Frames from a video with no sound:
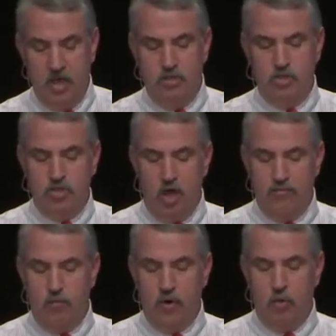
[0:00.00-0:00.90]
the
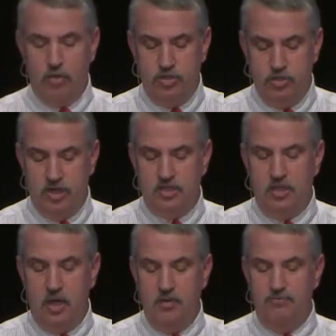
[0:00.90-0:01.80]
software will suggest
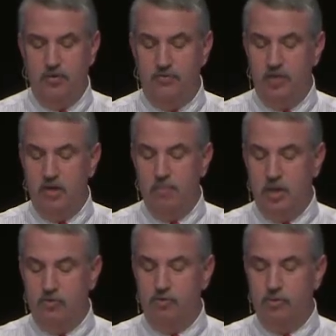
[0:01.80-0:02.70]
cutting 15
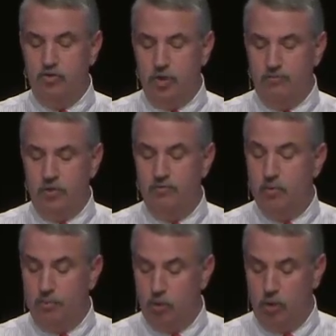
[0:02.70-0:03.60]
minutes from the shift of an
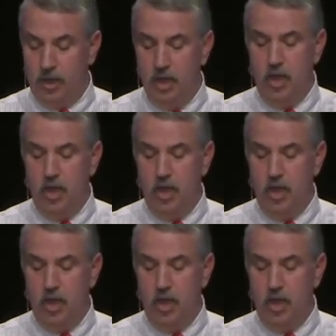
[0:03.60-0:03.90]
employee